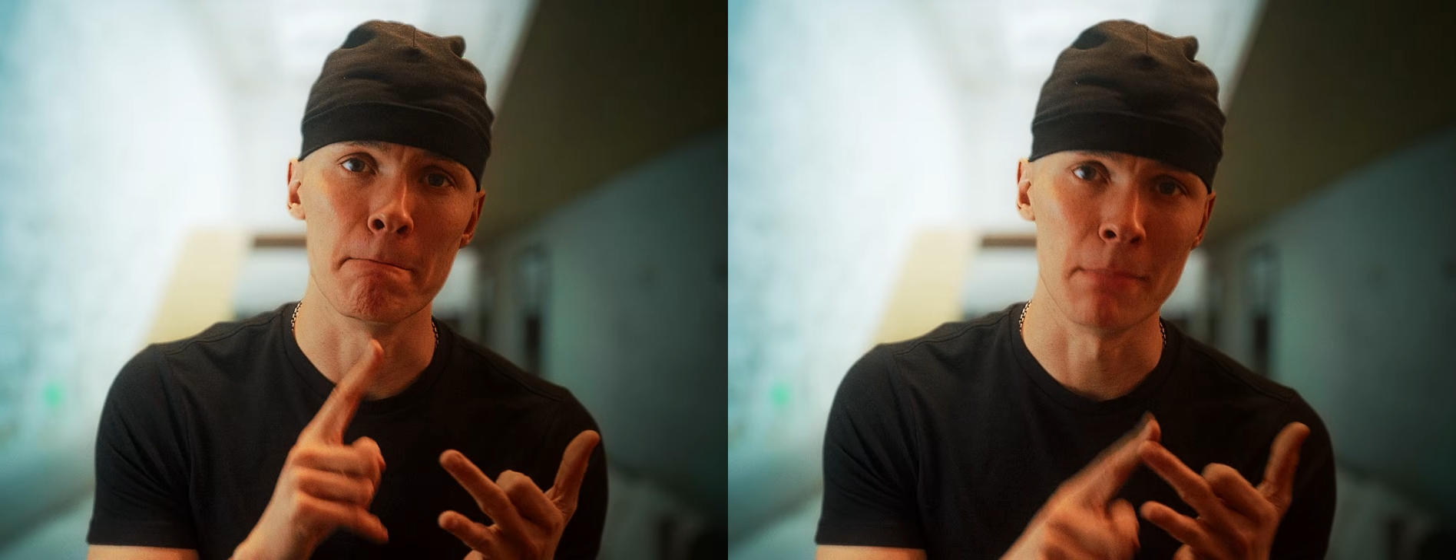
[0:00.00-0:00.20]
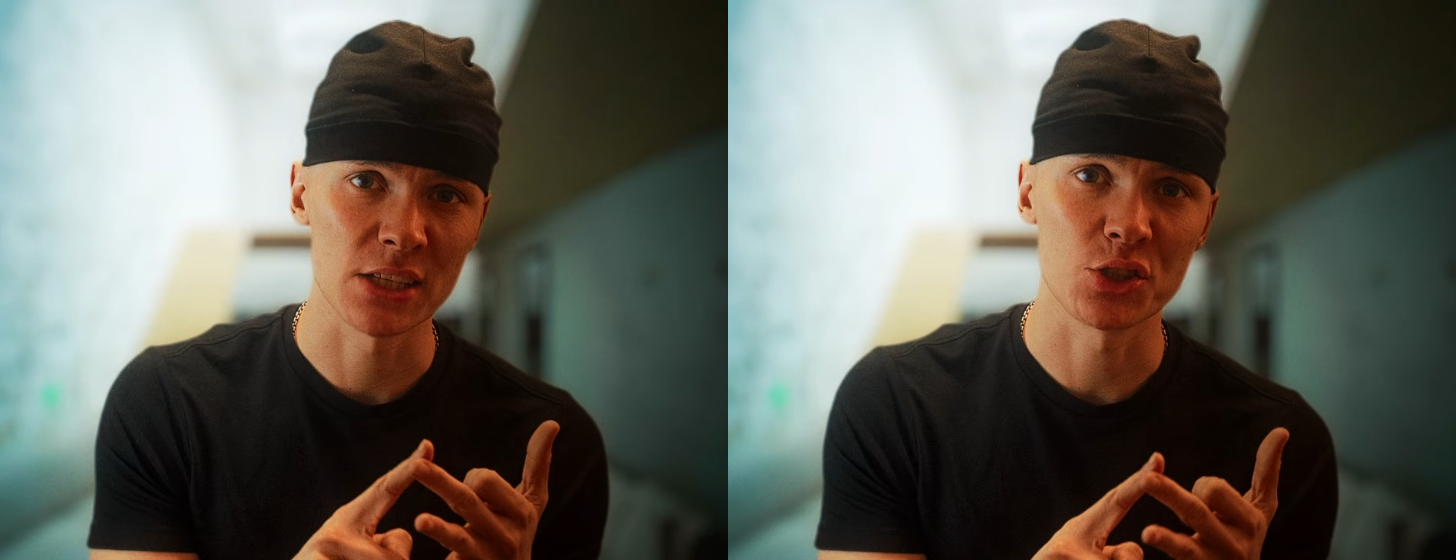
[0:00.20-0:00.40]

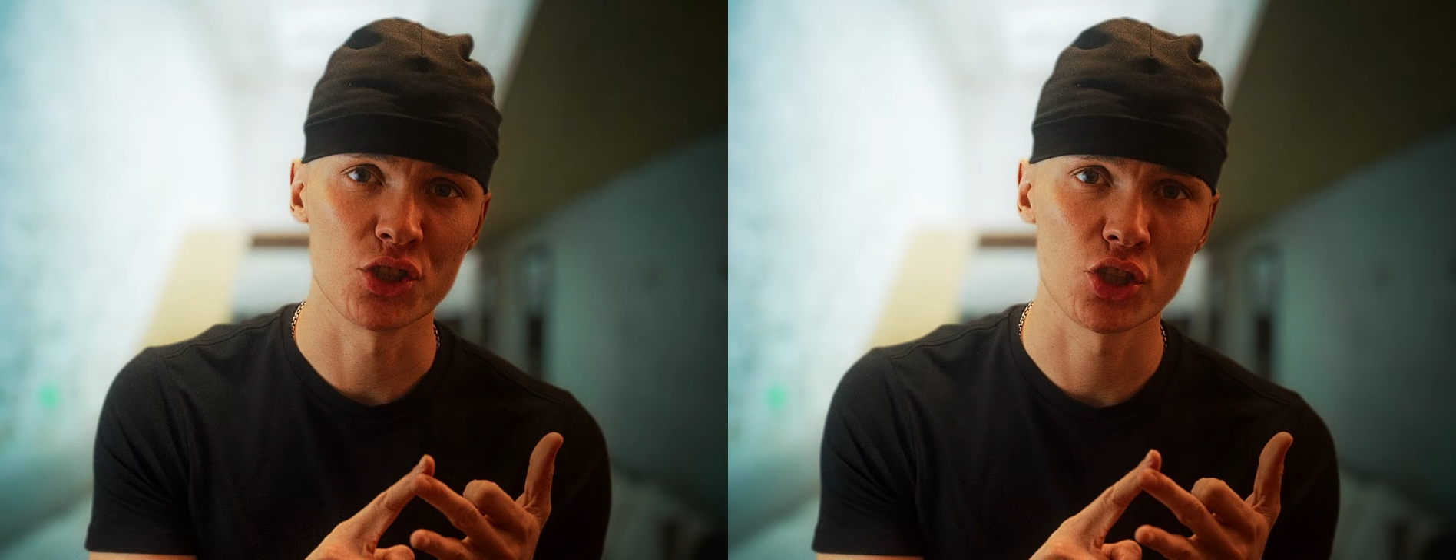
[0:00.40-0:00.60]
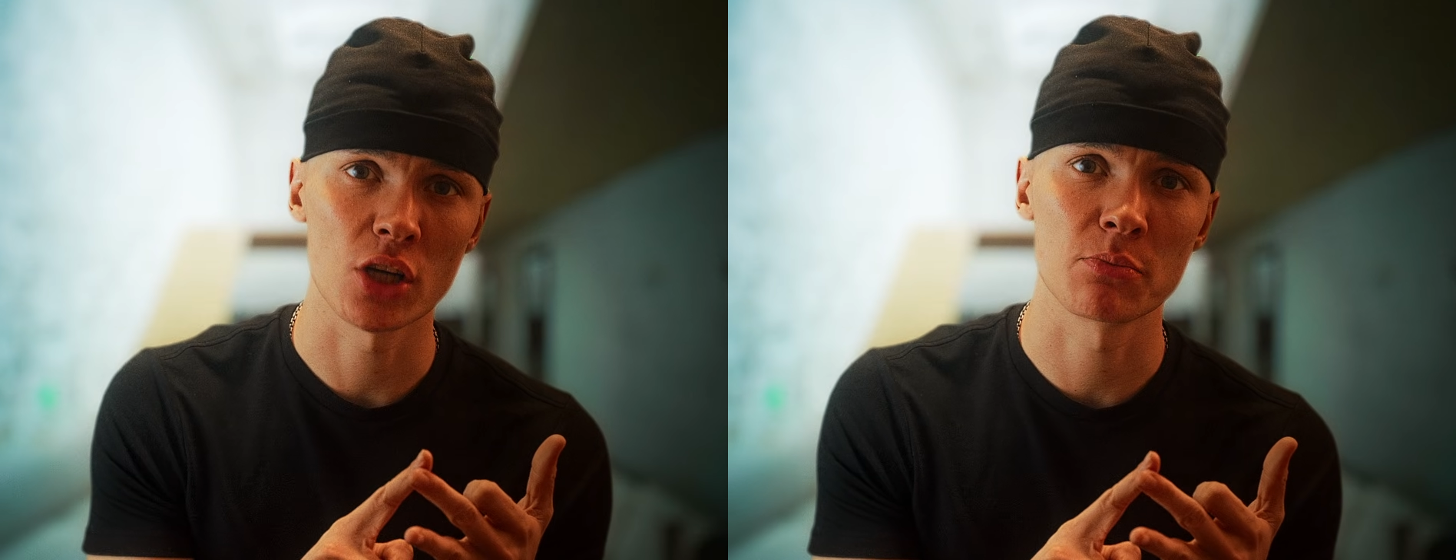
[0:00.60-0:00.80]
matching
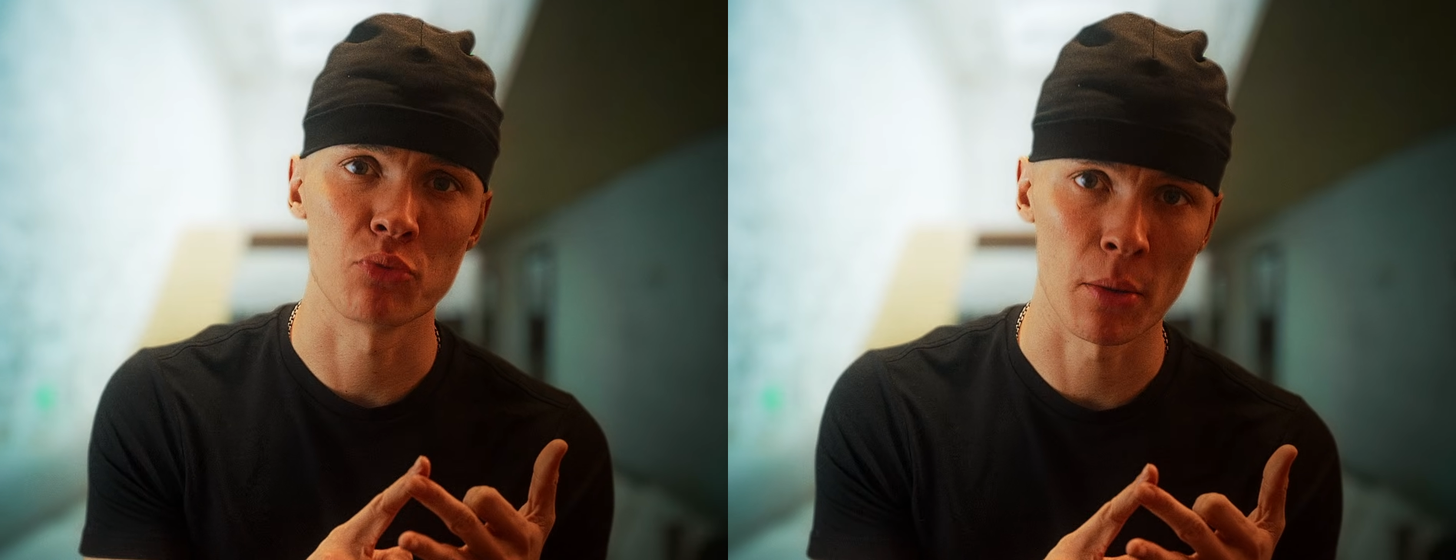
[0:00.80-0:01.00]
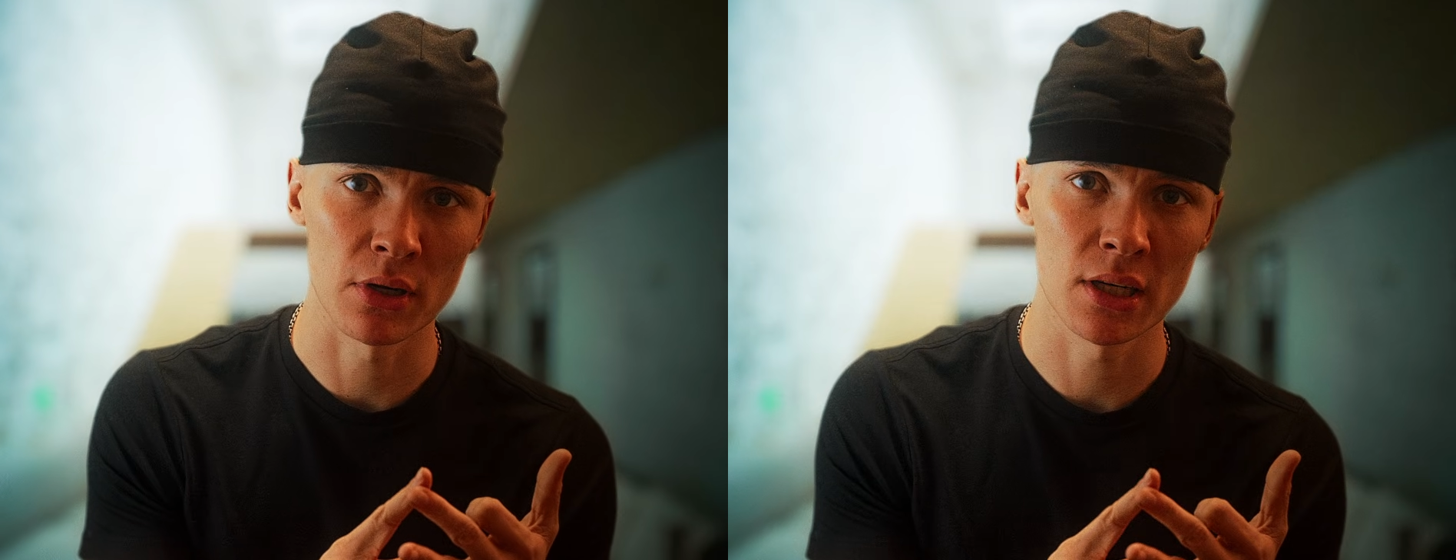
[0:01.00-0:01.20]
shots
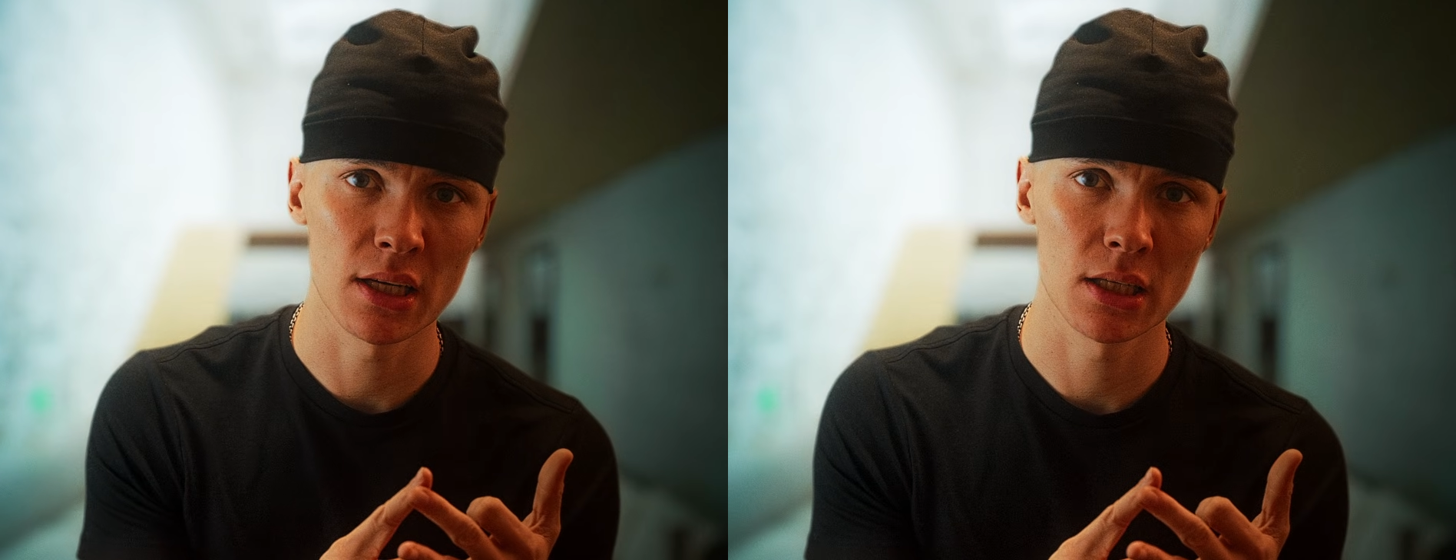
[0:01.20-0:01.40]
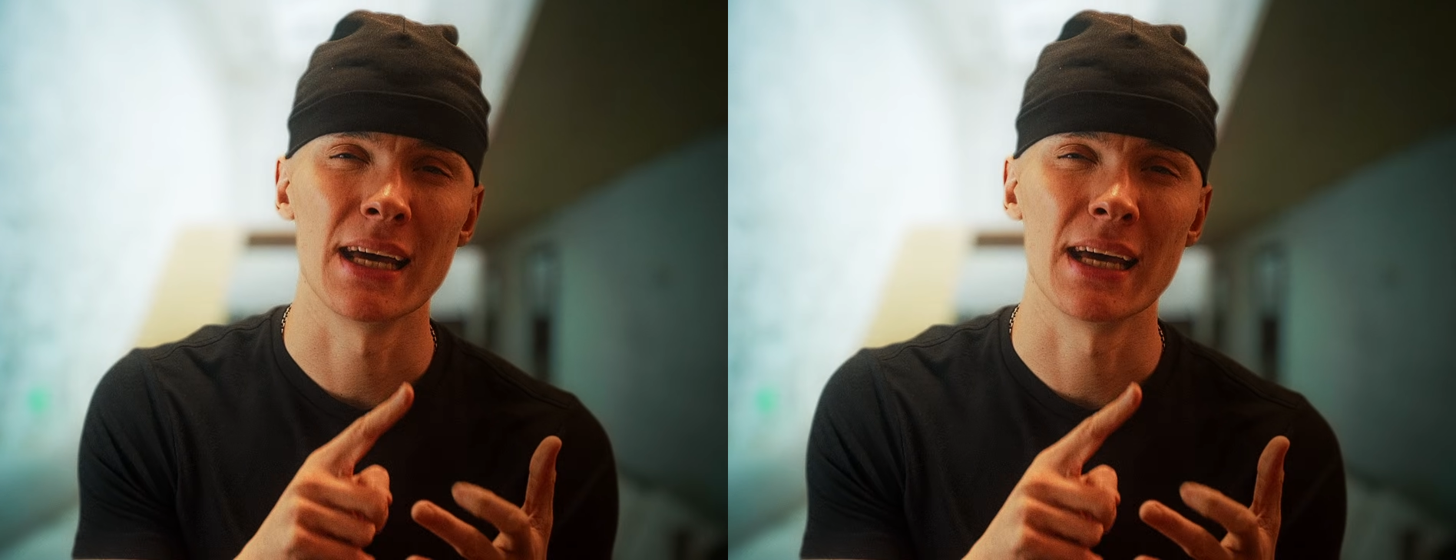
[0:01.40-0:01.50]
properly,